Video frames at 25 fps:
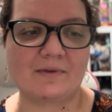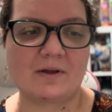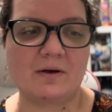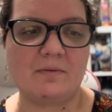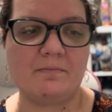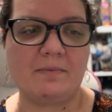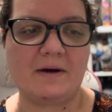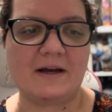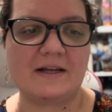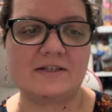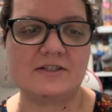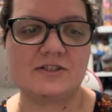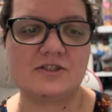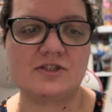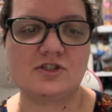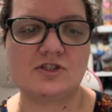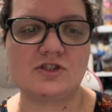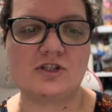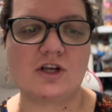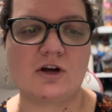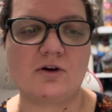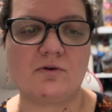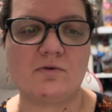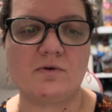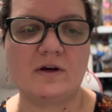But
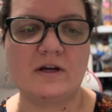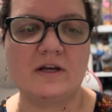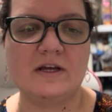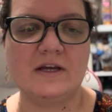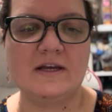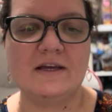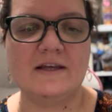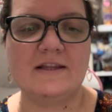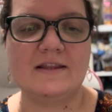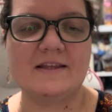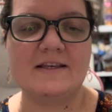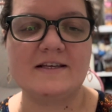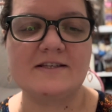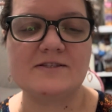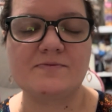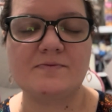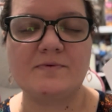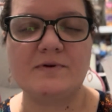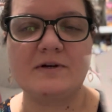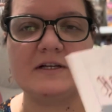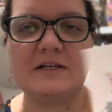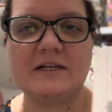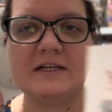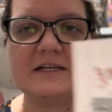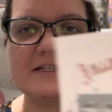so this
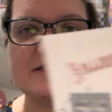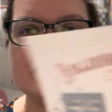one is